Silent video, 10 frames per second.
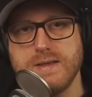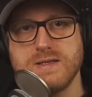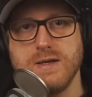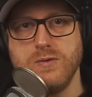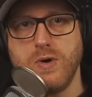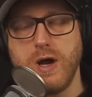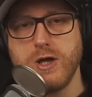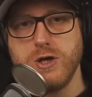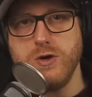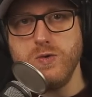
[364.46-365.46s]
It's still not a
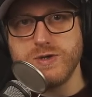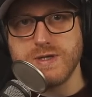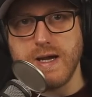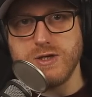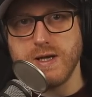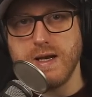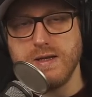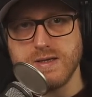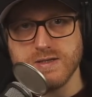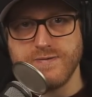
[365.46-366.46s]
huge staging, and
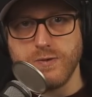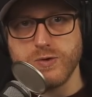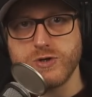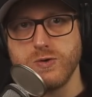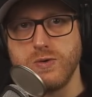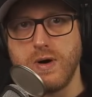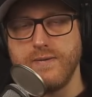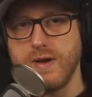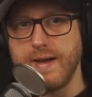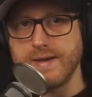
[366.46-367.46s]
it does fall short
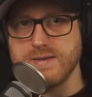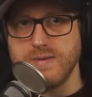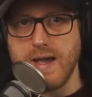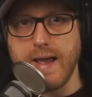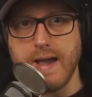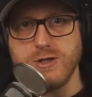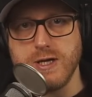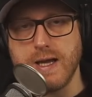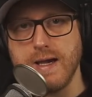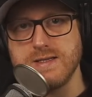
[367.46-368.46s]
of the likes of the
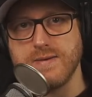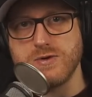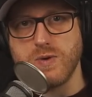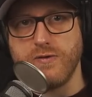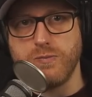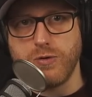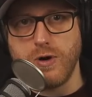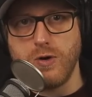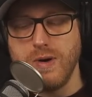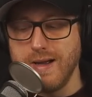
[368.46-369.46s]
AKG K712
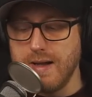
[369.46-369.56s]
Pro,